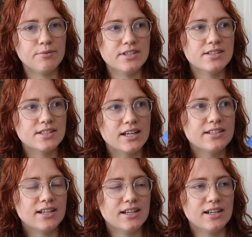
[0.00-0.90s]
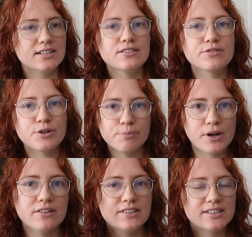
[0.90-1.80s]
was such a sort of
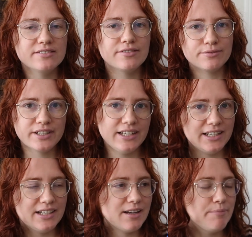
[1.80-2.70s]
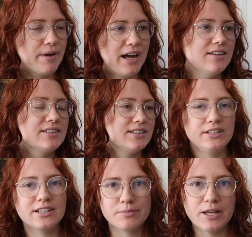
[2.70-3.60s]
compulsive read about
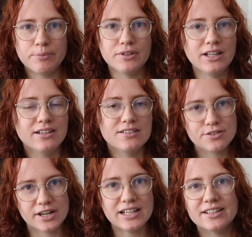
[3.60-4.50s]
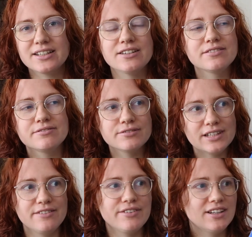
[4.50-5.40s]
young people in Australia. It
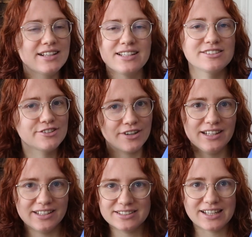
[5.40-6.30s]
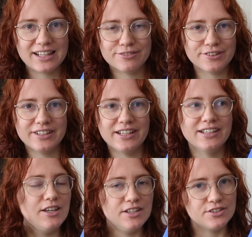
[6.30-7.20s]
really felt like the Australian Sally
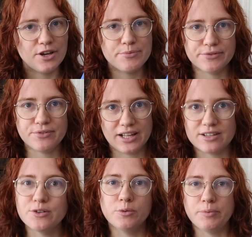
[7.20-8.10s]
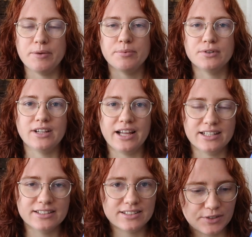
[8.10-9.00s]
Rooney in terms of like normal people
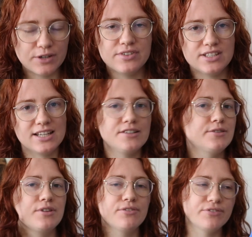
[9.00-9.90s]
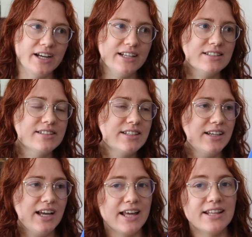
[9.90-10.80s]
and conversations with friends.
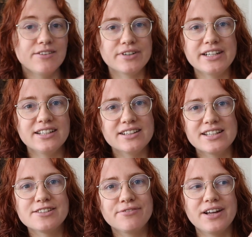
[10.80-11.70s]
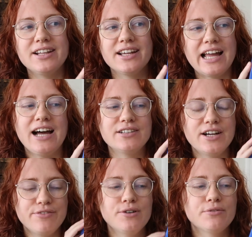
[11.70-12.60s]
And then reading this felt like how
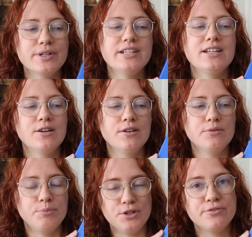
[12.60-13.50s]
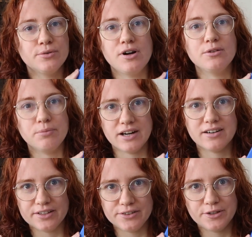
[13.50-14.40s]
I felt reading Beautiful World, Where
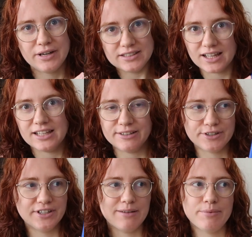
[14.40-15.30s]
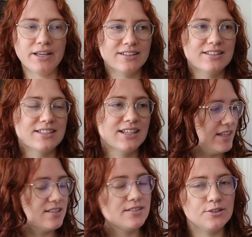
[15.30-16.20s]
Are You? By Sally Rooney, because this